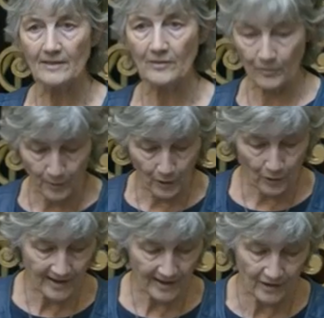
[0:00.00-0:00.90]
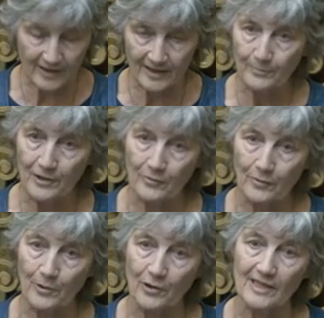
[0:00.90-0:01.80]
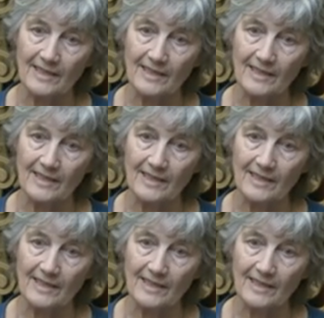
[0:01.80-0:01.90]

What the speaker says: The report, their separate report,